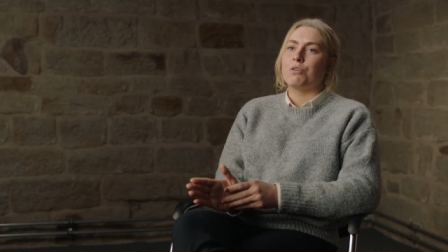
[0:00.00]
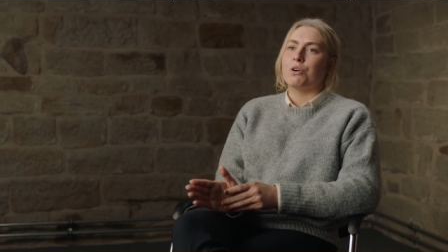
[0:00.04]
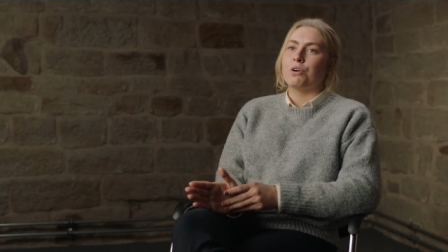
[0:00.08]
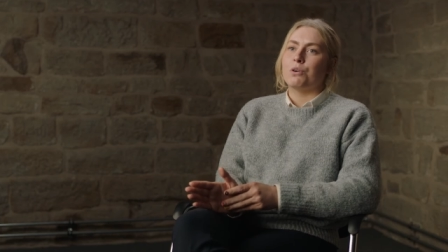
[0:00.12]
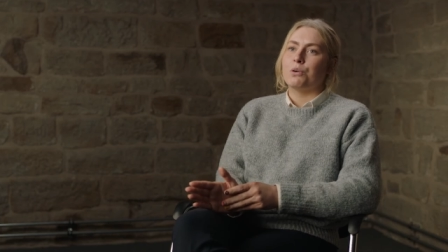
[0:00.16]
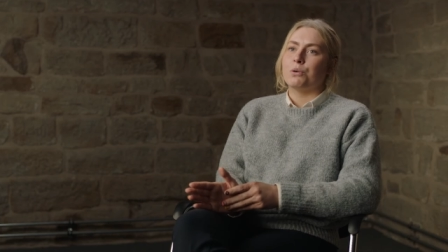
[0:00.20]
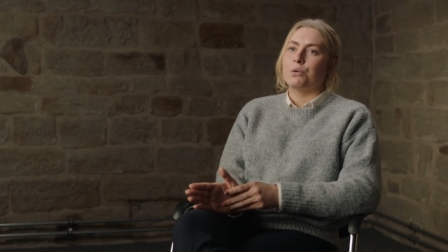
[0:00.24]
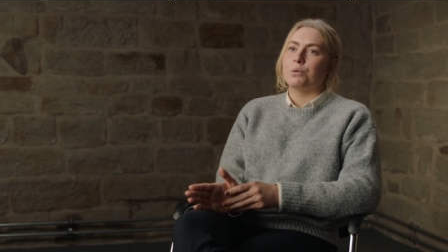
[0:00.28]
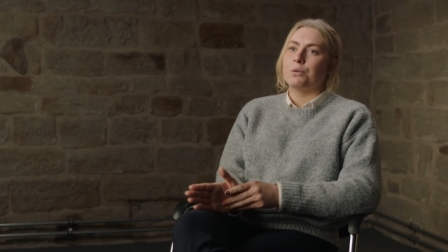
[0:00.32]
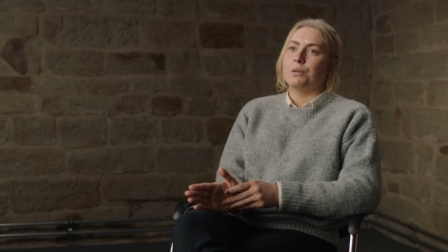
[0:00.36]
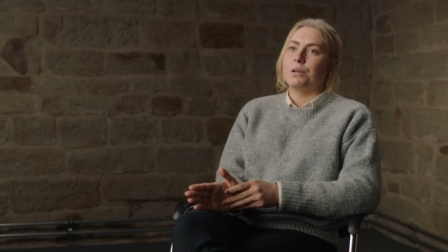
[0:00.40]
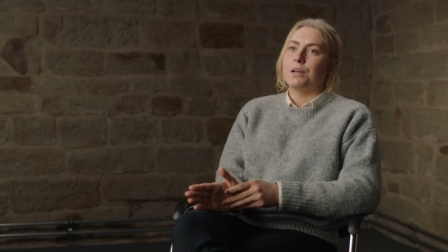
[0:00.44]

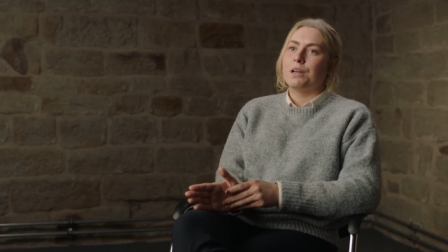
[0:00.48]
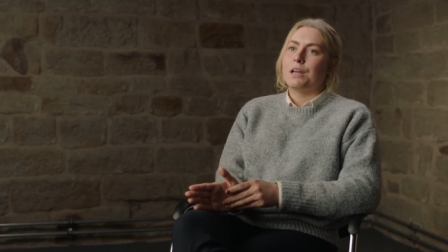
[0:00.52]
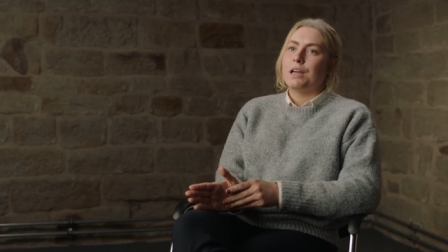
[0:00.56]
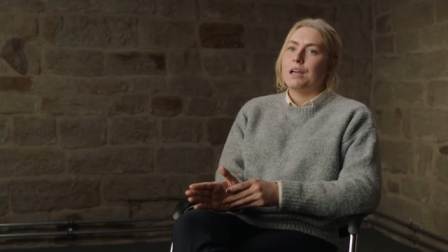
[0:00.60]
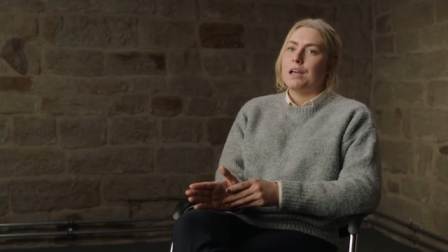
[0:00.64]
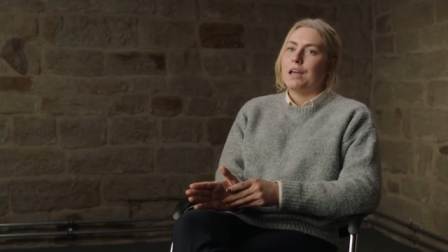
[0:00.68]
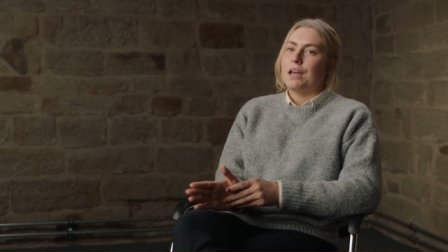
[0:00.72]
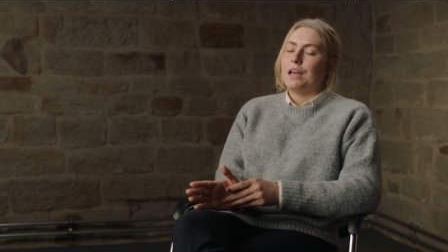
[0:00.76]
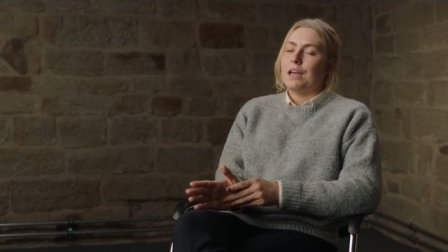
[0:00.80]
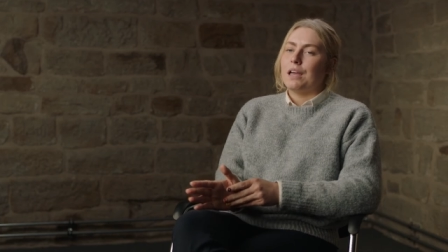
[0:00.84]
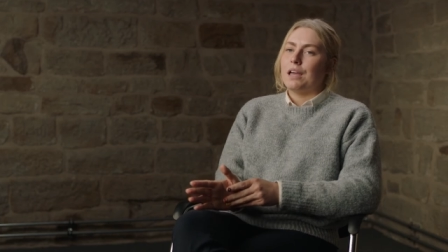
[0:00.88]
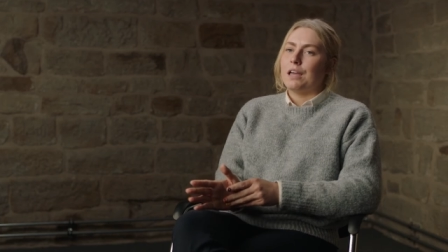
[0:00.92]
role.
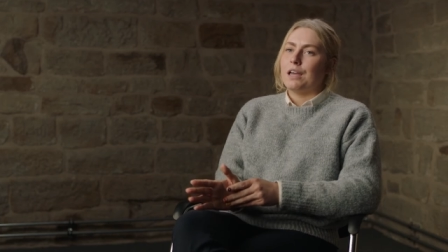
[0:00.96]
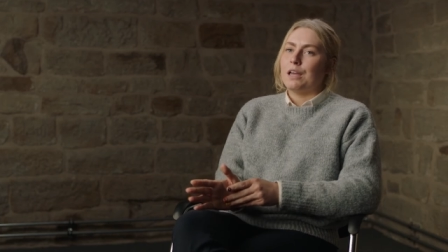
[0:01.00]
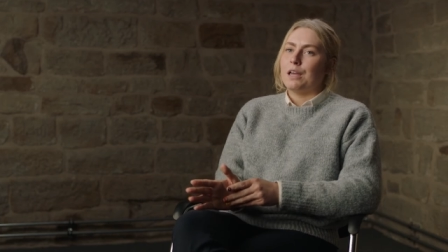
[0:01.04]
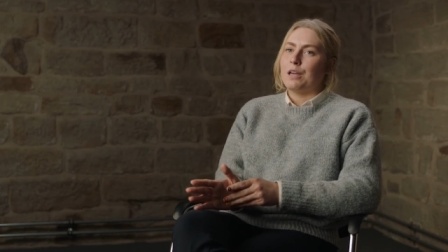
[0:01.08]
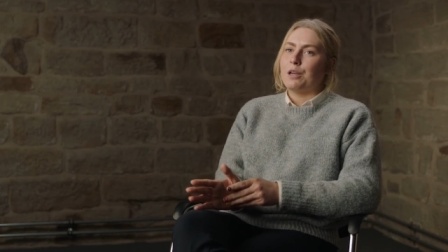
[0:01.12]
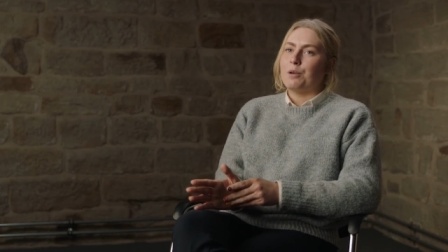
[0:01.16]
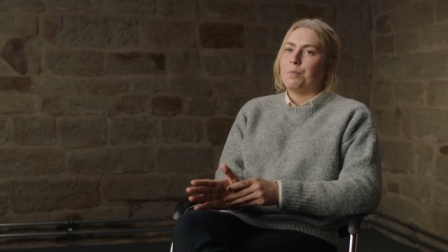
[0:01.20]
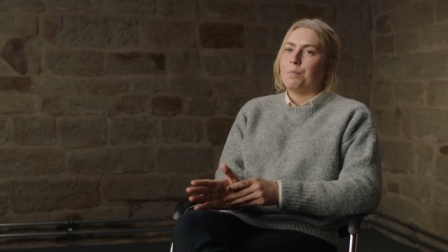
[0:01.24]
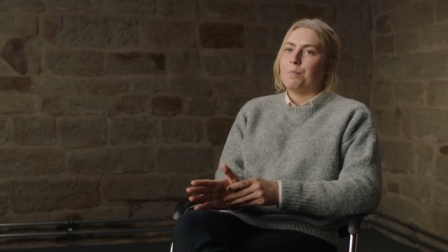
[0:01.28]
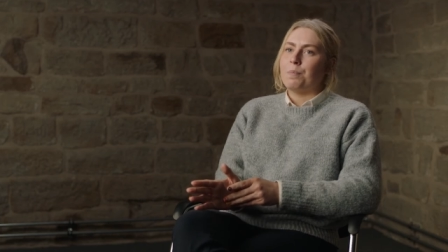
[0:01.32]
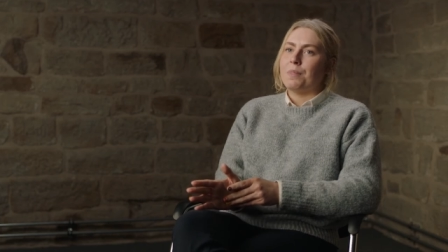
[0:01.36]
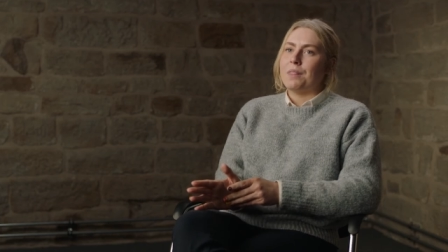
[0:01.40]

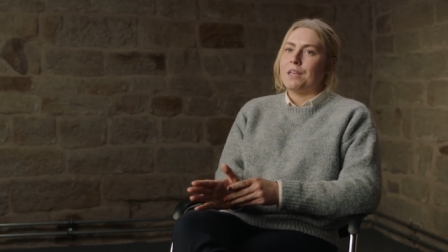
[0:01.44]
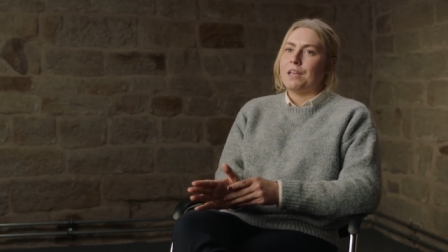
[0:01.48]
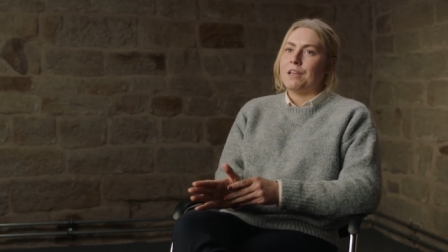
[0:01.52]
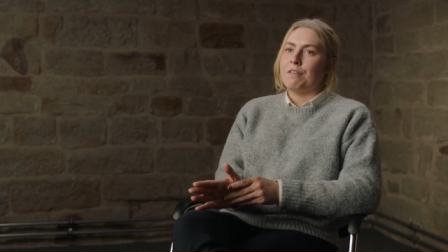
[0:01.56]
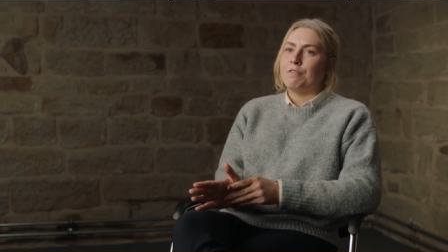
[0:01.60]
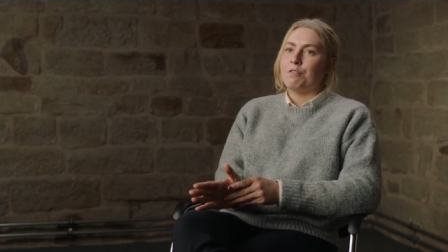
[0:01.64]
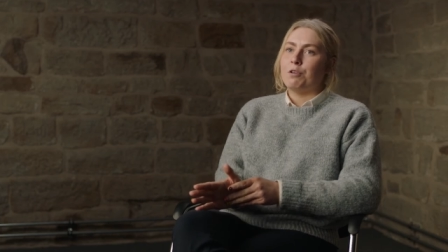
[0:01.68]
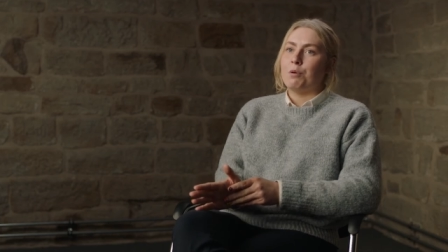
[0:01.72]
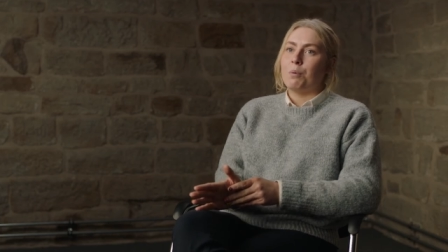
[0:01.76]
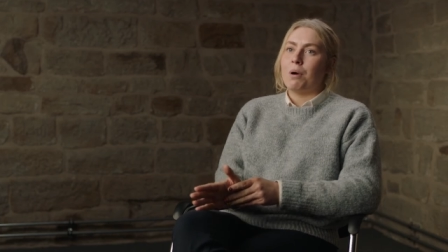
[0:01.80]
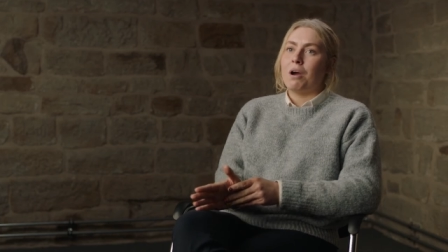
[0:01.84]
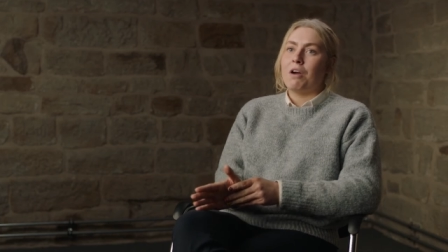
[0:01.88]
Um,
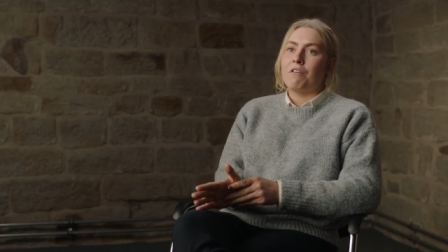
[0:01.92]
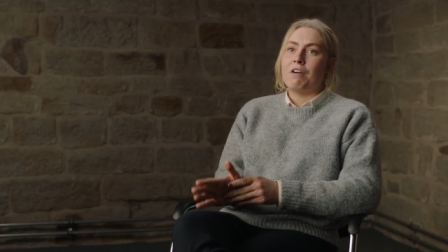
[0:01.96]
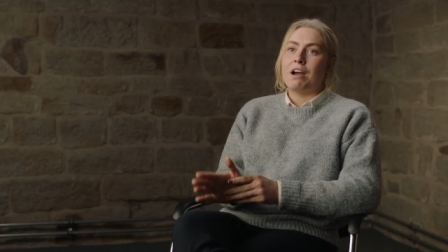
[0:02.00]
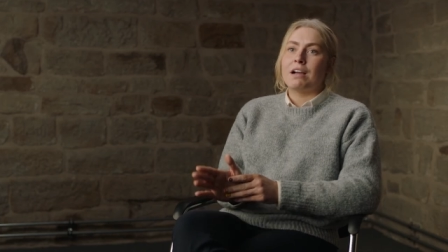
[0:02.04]
if you are